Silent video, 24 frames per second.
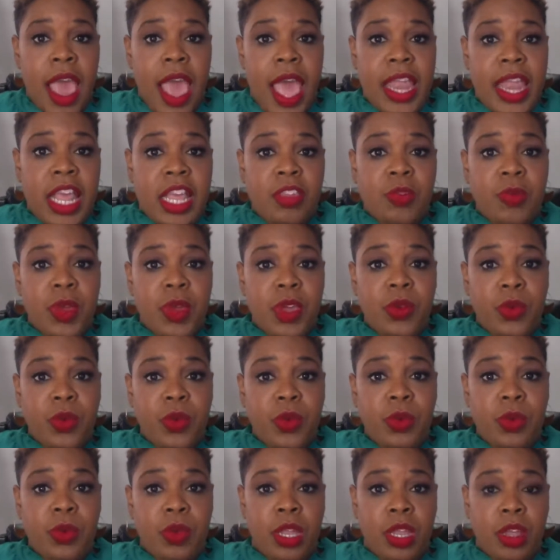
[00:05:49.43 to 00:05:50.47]
And as we
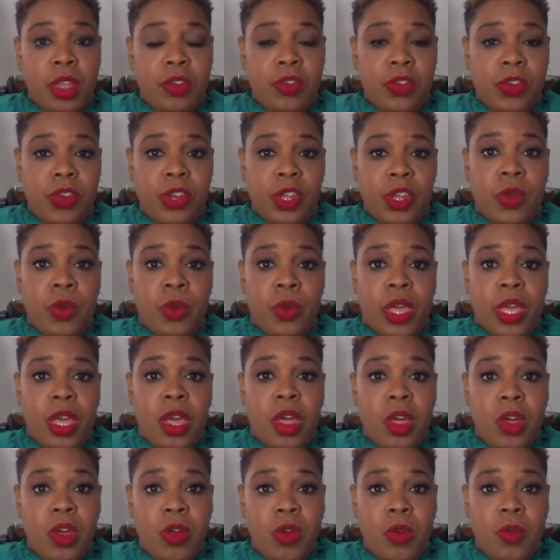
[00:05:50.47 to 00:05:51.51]
grew closer to going
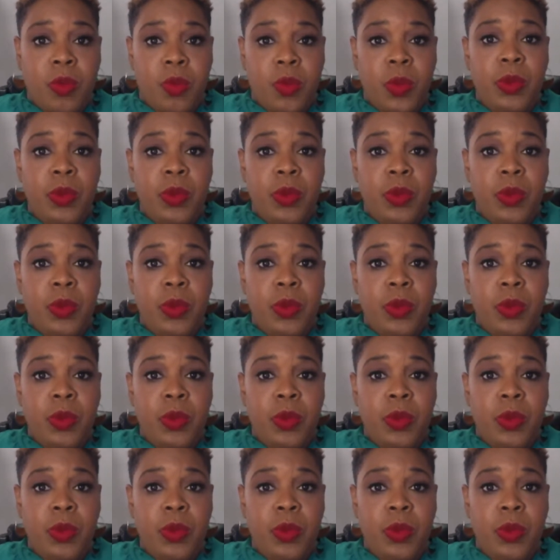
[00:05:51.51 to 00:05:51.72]
home,